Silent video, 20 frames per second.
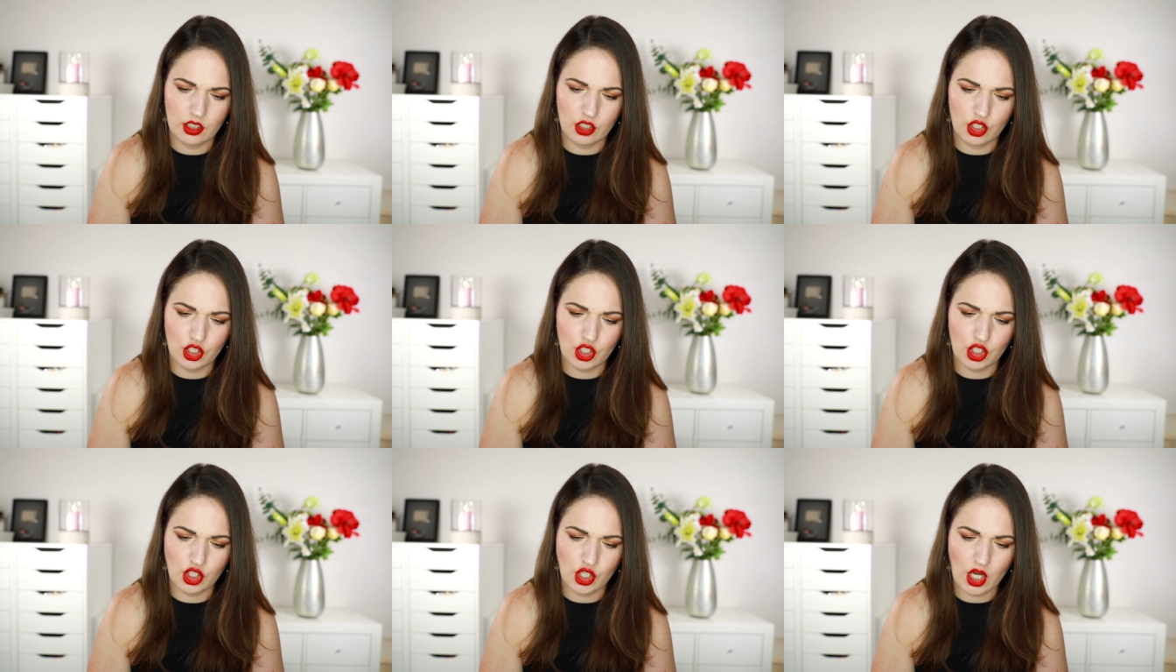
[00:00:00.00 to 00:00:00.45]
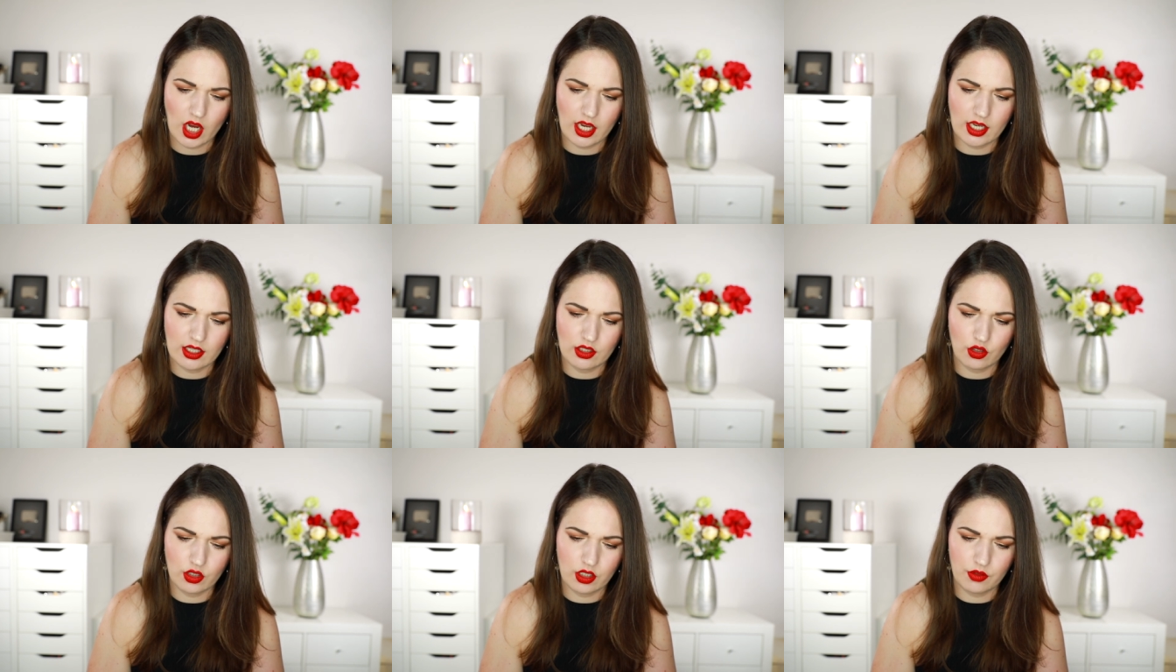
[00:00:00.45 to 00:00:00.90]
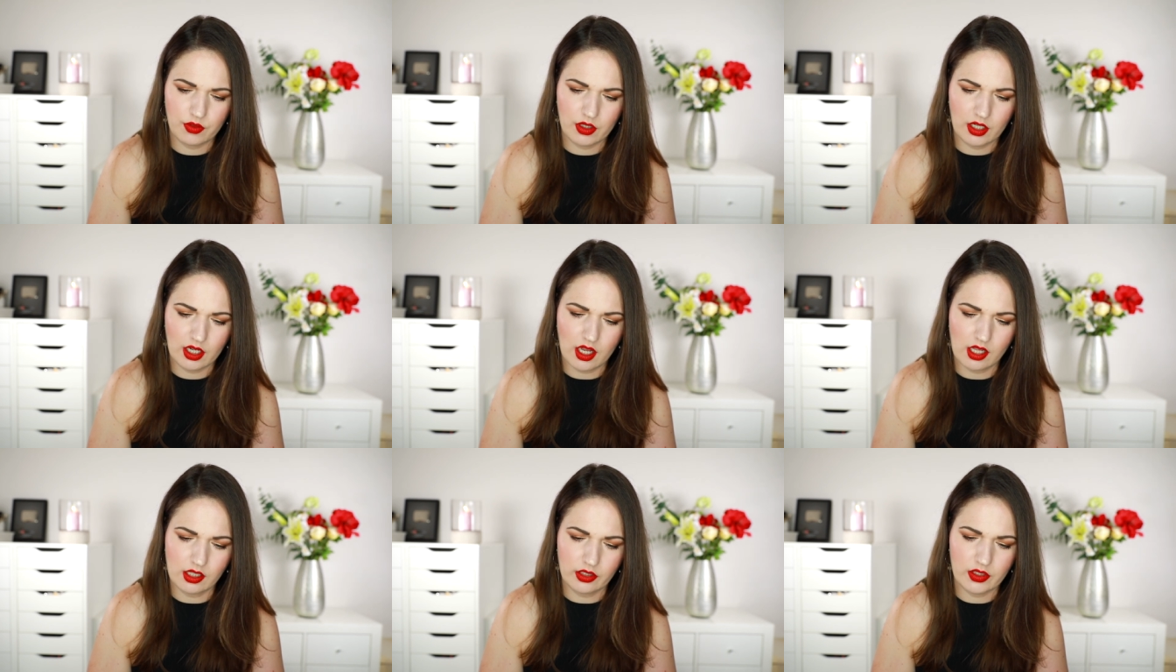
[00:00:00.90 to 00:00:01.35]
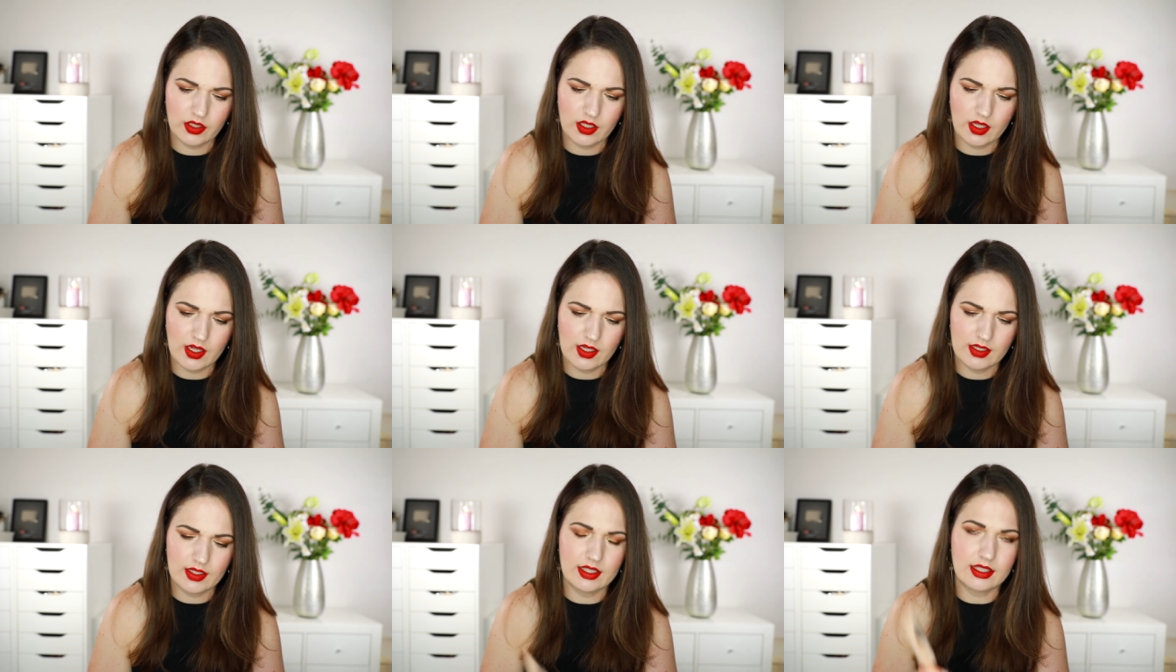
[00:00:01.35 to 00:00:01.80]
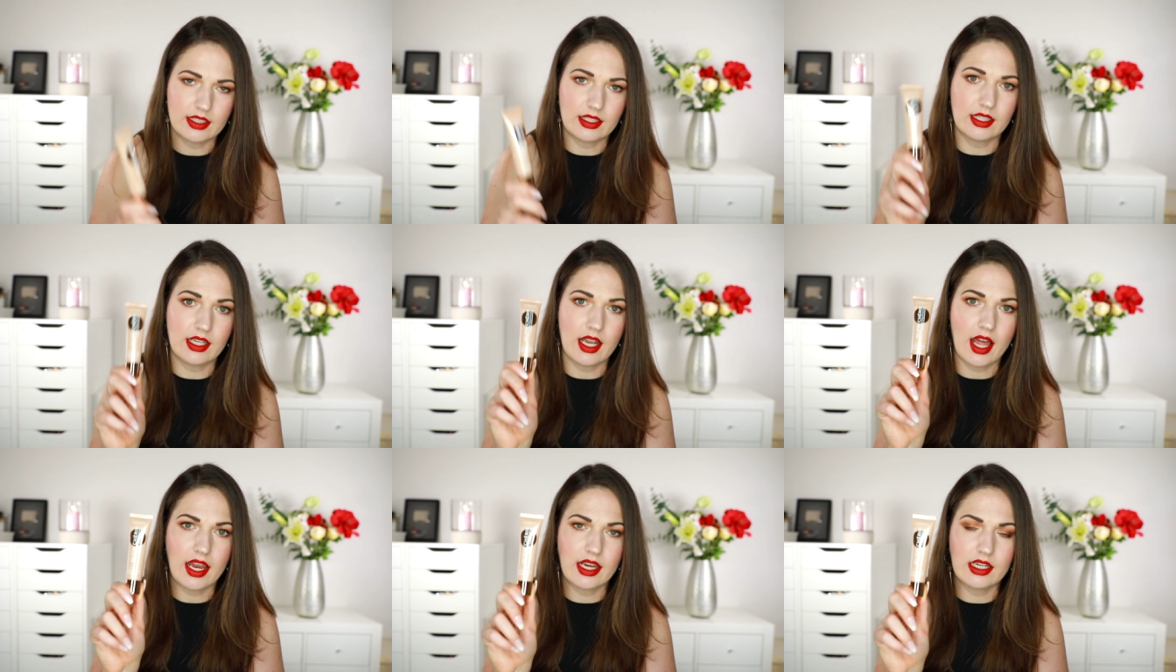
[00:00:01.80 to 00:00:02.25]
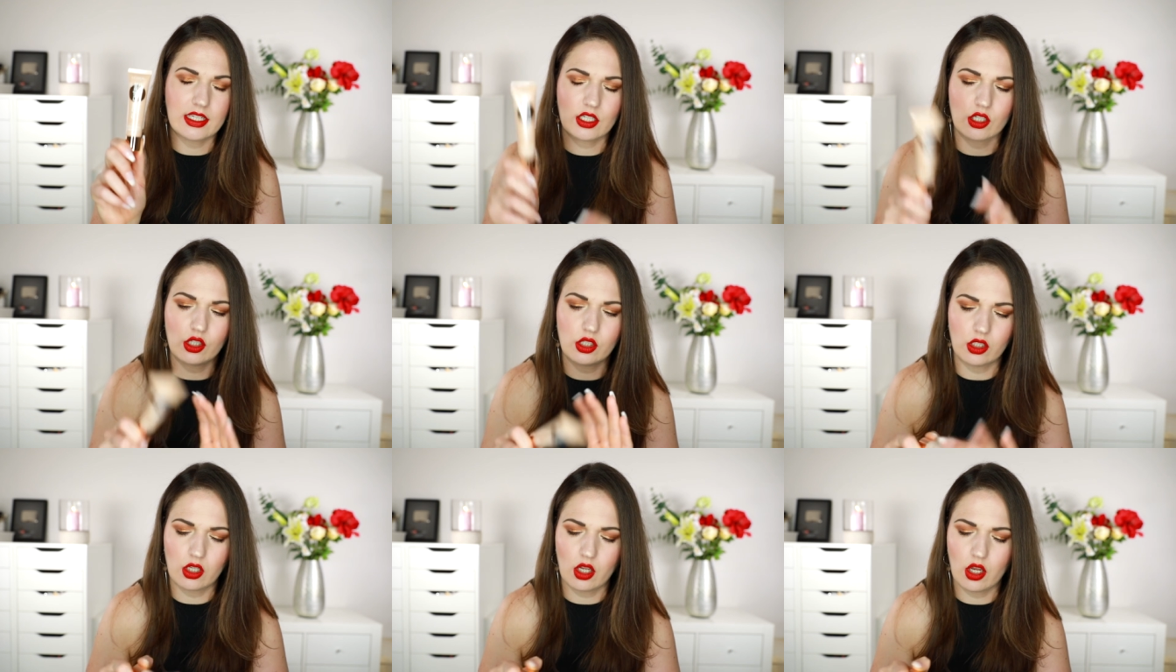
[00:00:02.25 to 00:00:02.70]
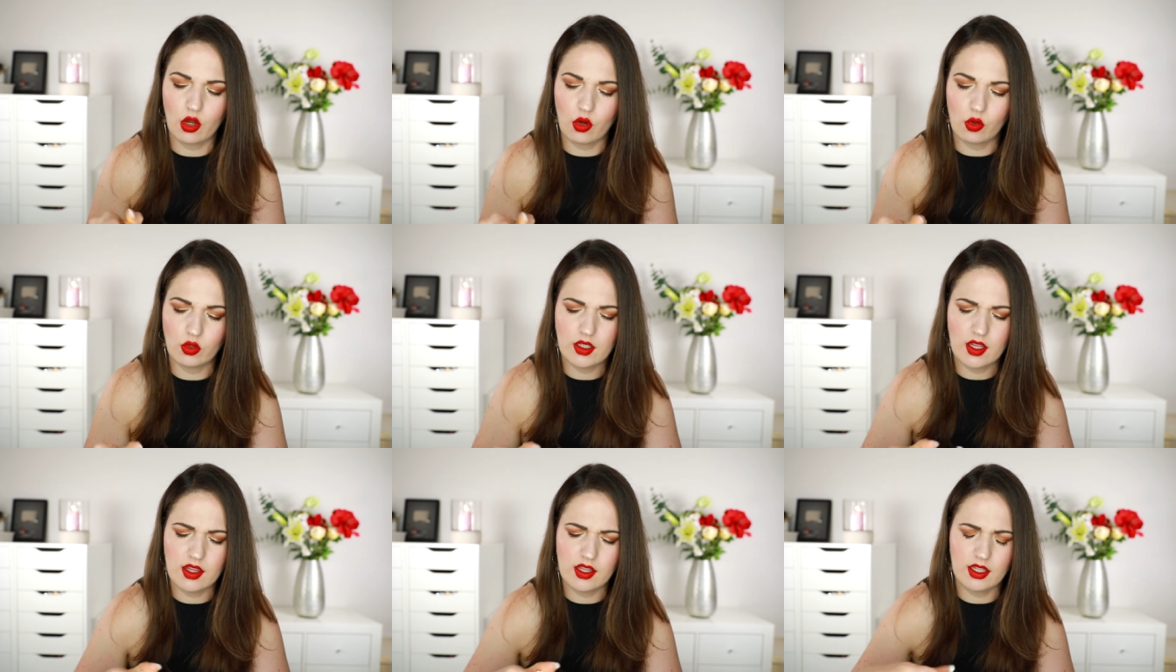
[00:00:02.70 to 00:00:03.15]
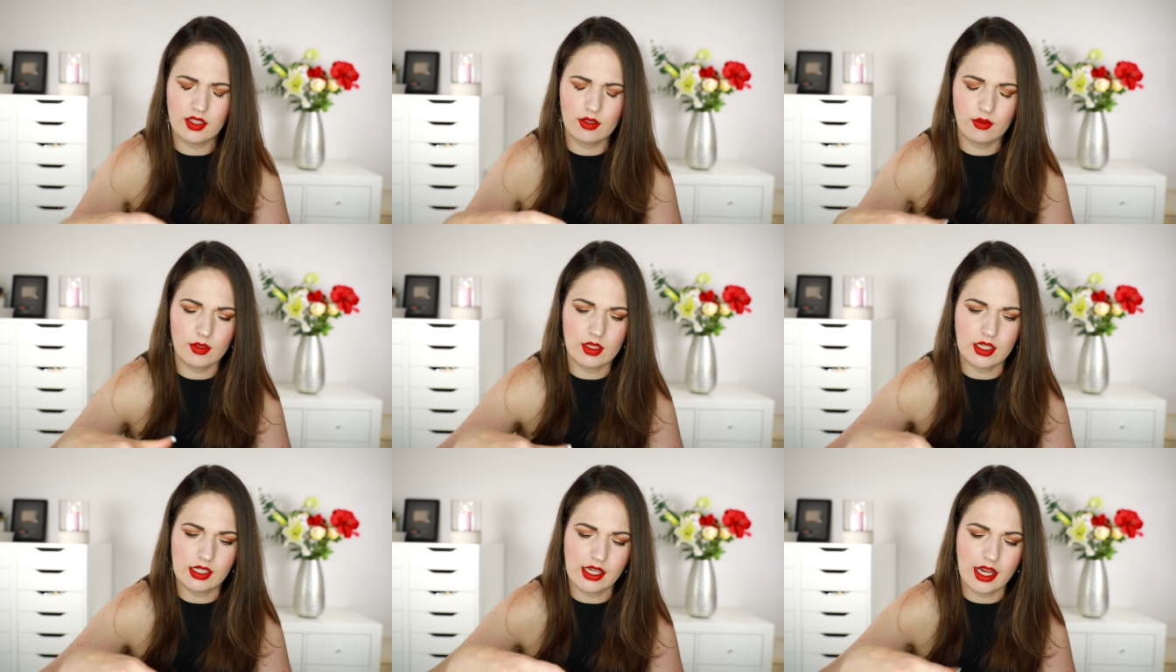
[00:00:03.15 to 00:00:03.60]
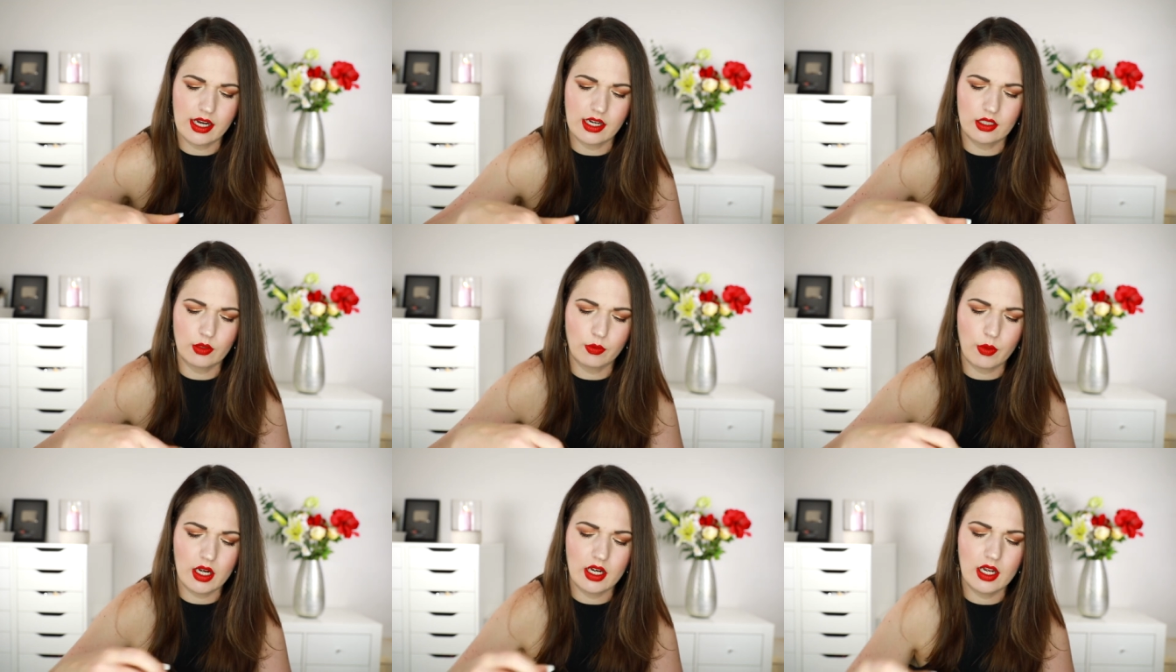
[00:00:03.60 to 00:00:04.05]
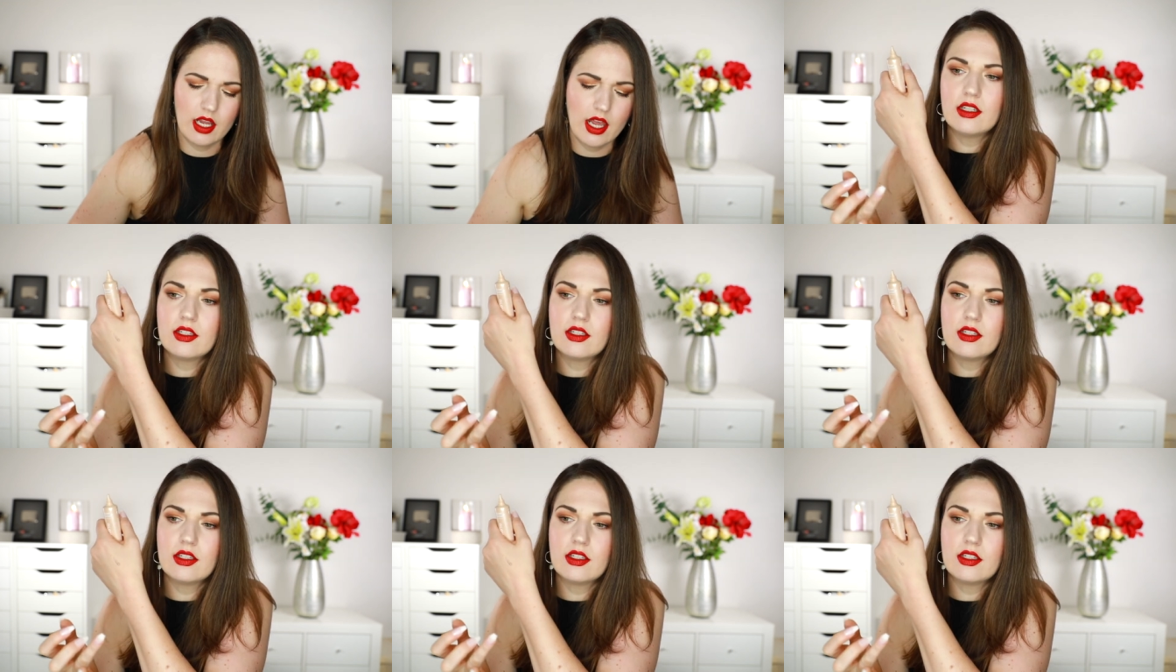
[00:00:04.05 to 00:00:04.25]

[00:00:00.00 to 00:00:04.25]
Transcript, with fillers: shades or different colors, and this is Light Glow. So I think this was the lightest one.